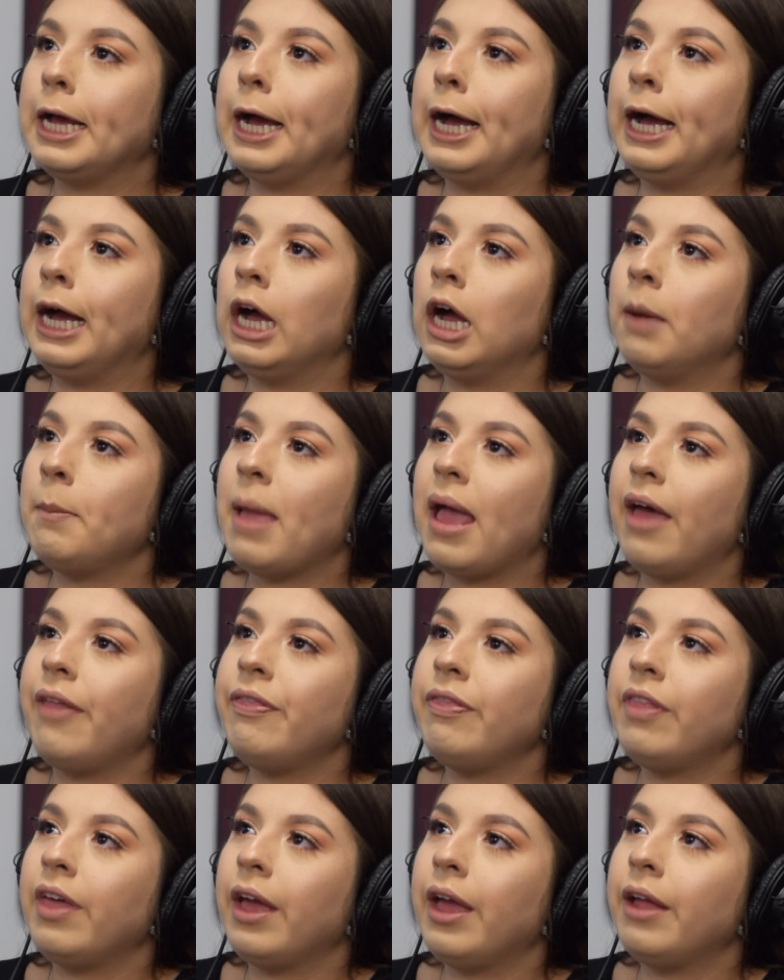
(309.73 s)

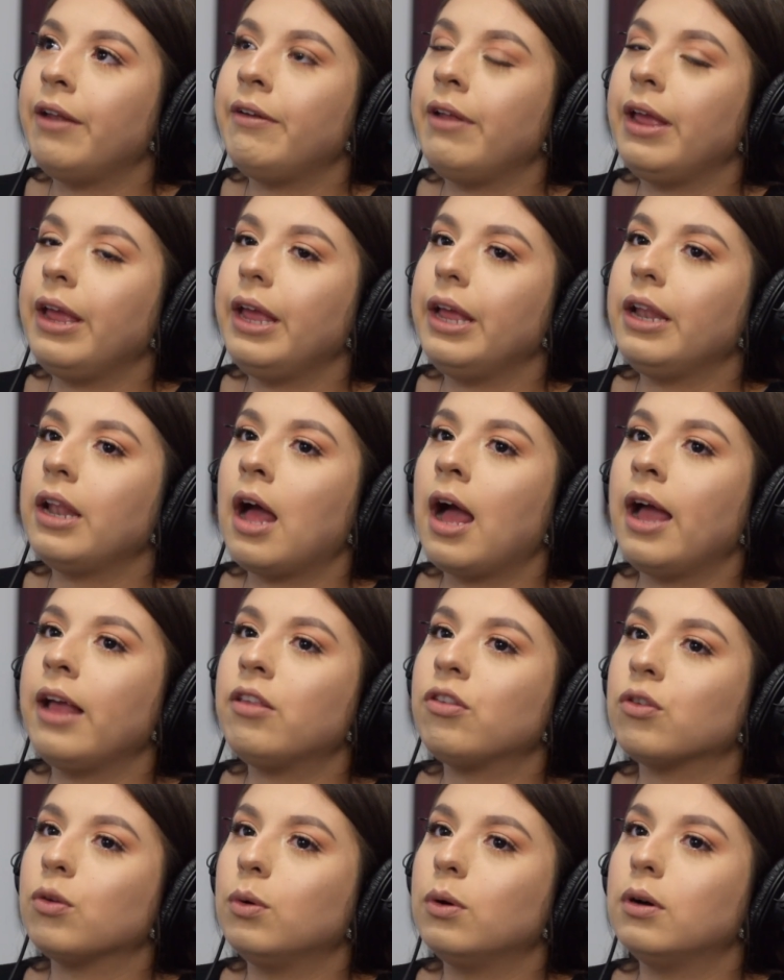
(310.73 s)
And then in high
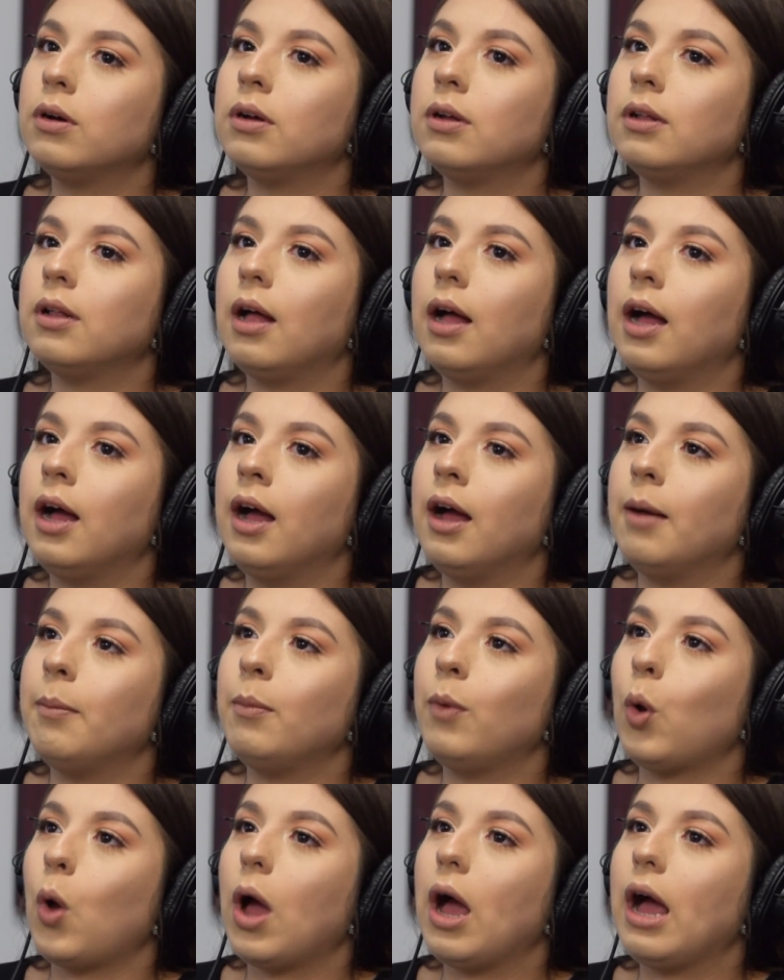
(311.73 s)
school,
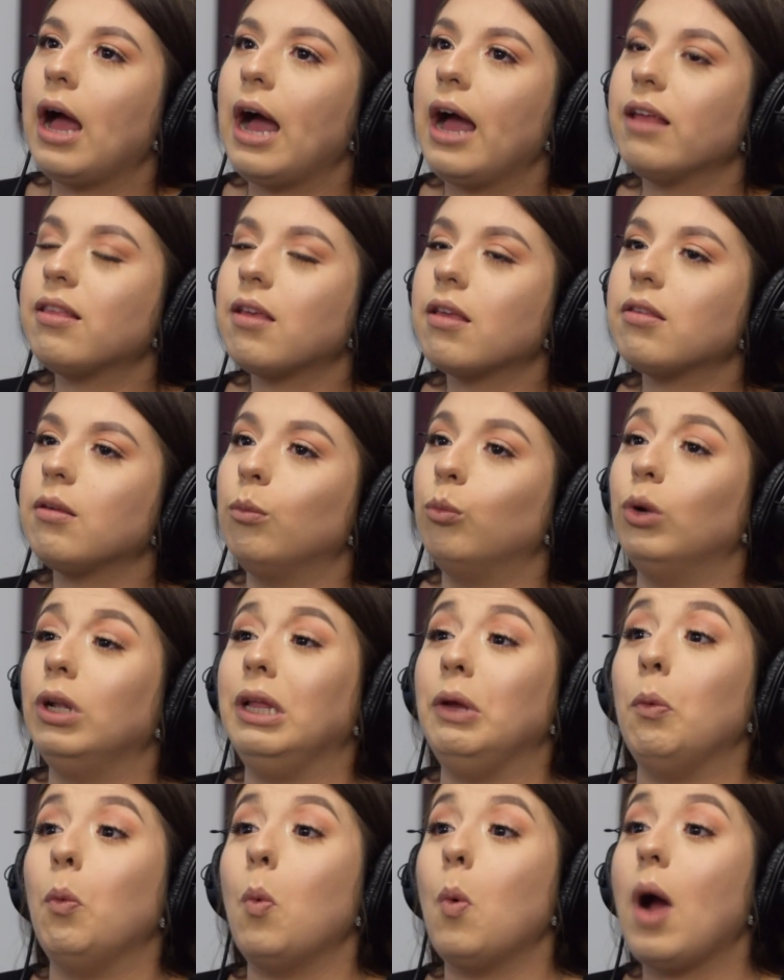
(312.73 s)
I saw some
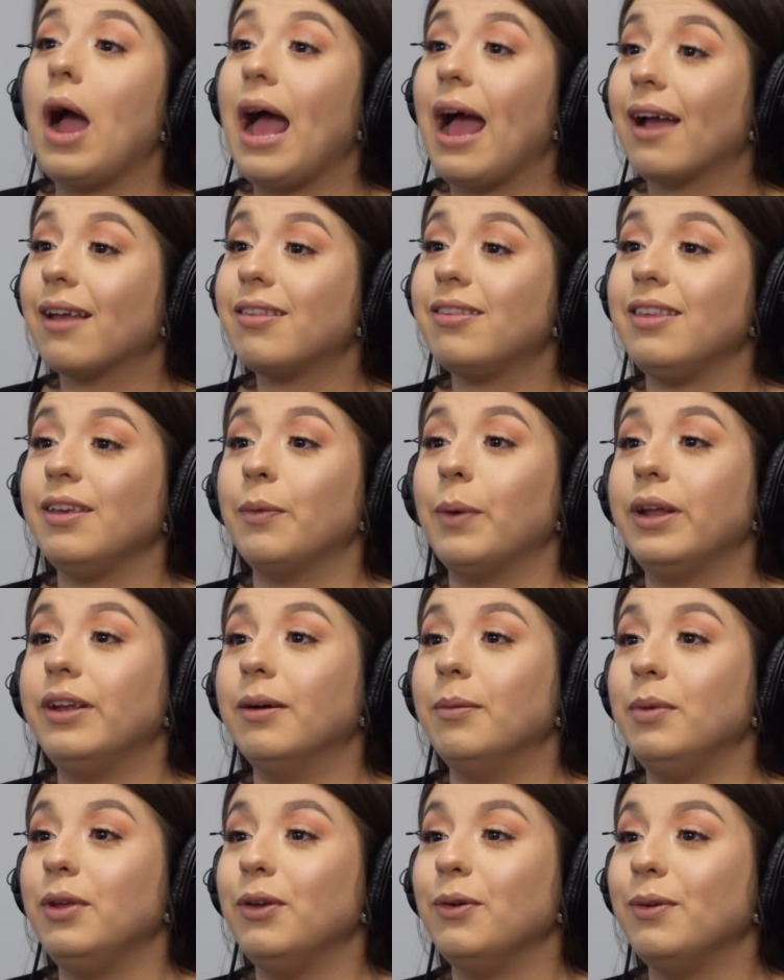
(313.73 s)
really whack
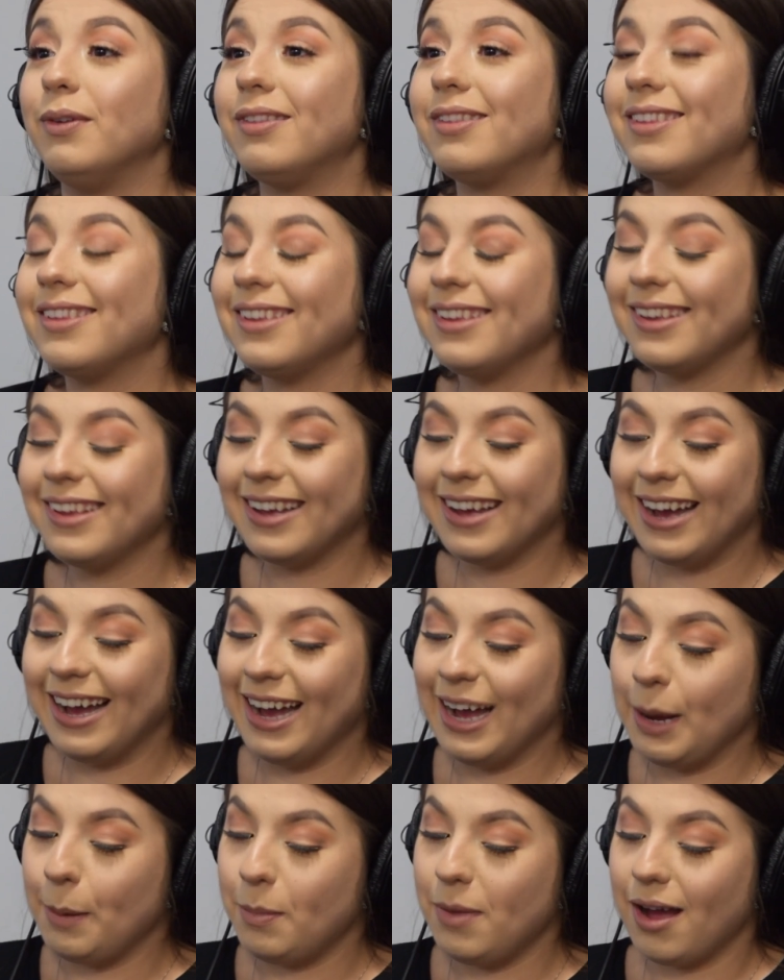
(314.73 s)
CYWs.
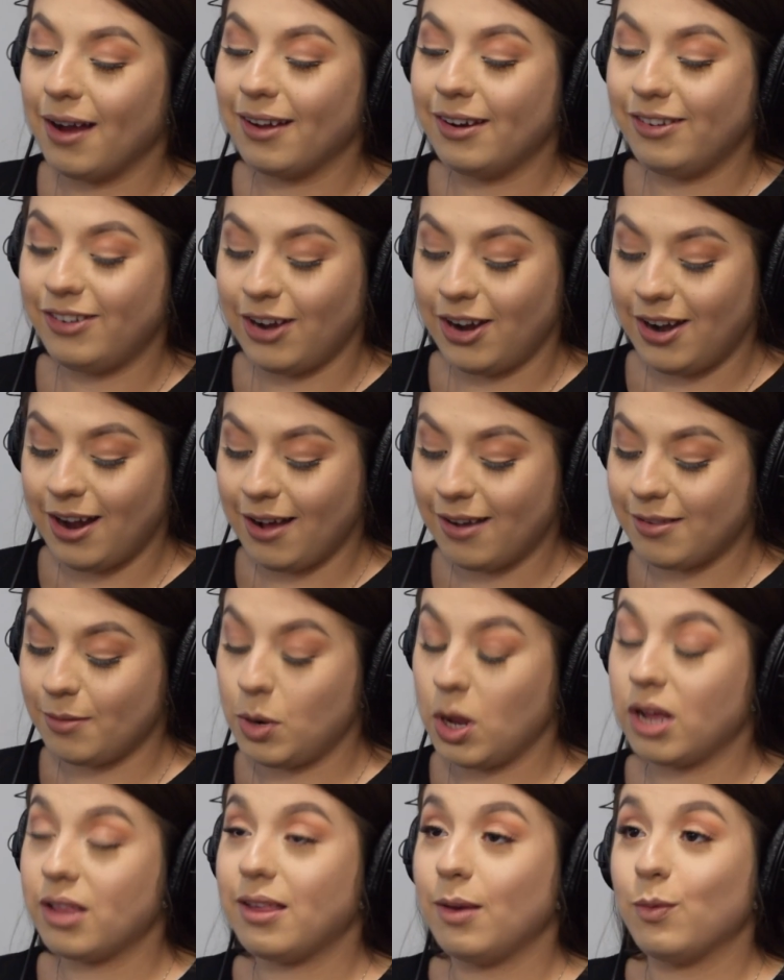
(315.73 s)
I'm not going to shout it out because I'm
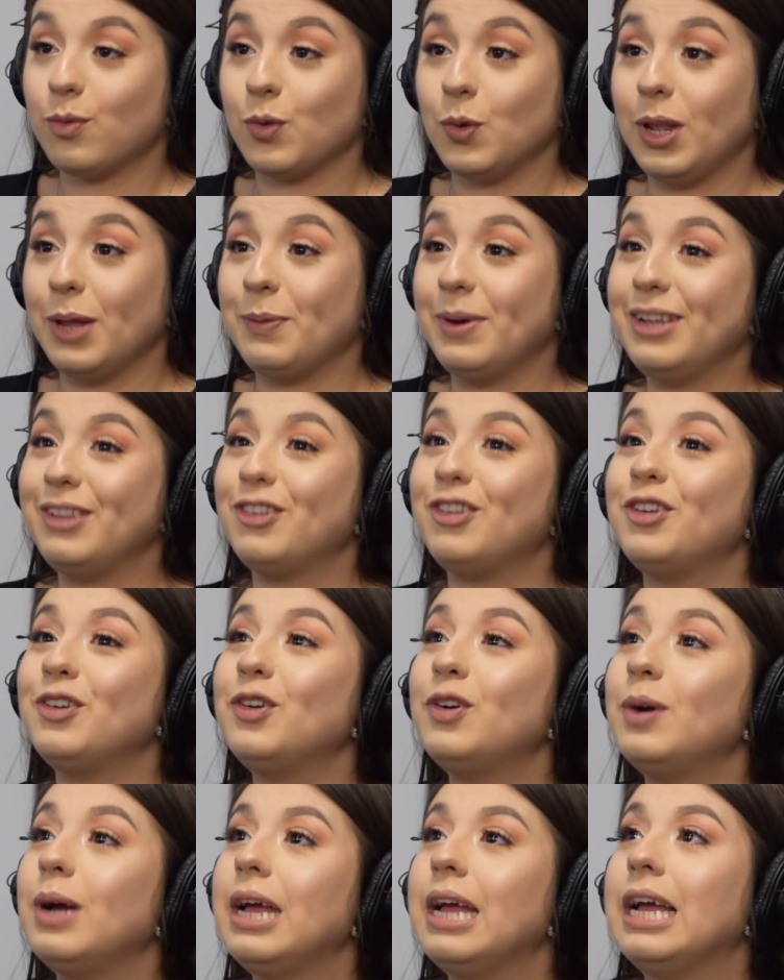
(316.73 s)
not going to say what school I went
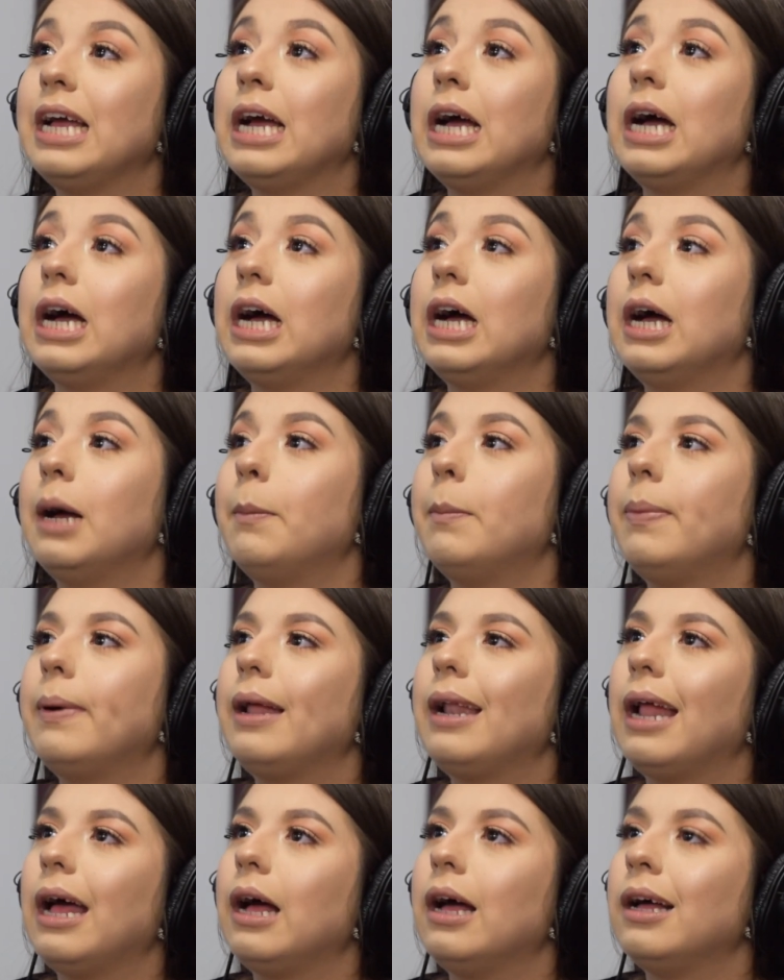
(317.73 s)
to.
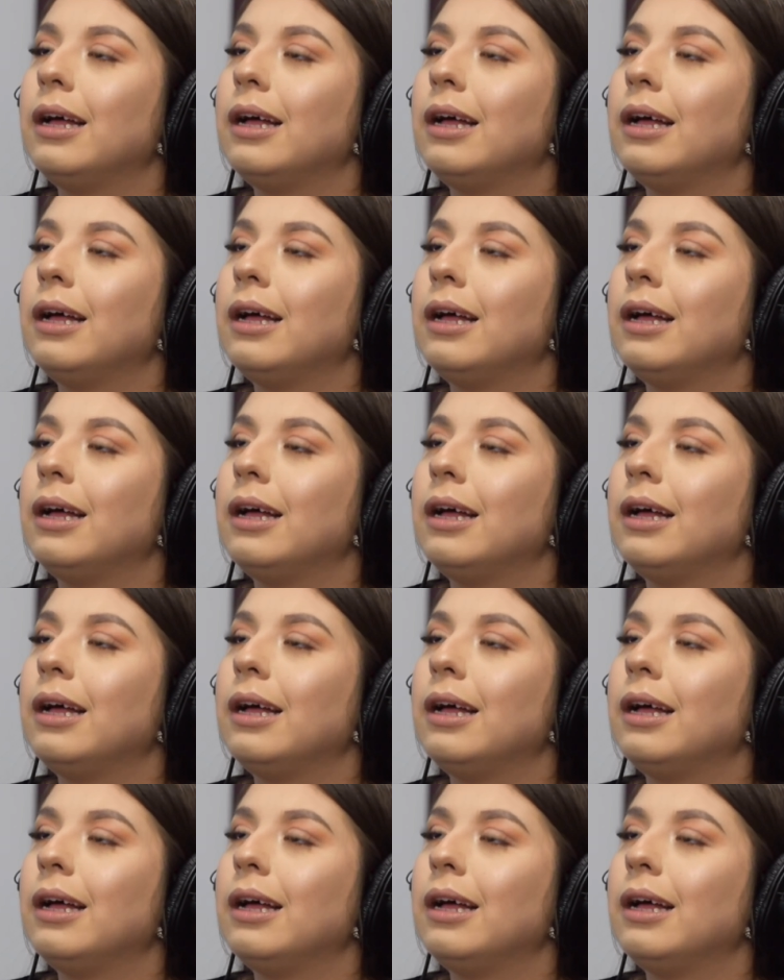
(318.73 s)
But